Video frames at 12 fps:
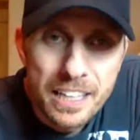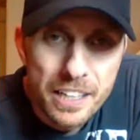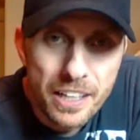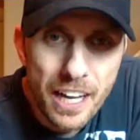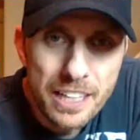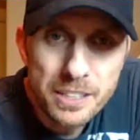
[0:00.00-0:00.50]

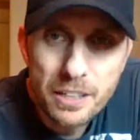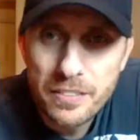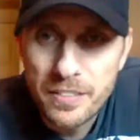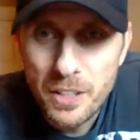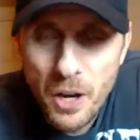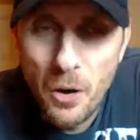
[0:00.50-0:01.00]
You guys don't
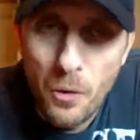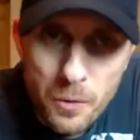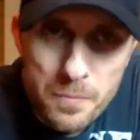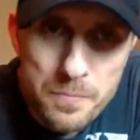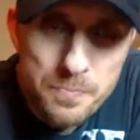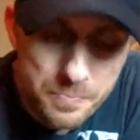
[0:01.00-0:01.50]
even know.
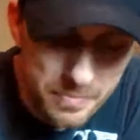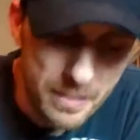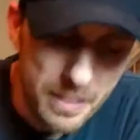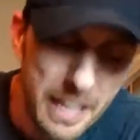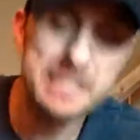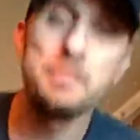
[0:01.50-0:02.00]

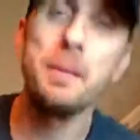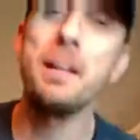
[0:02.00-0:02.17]
It's been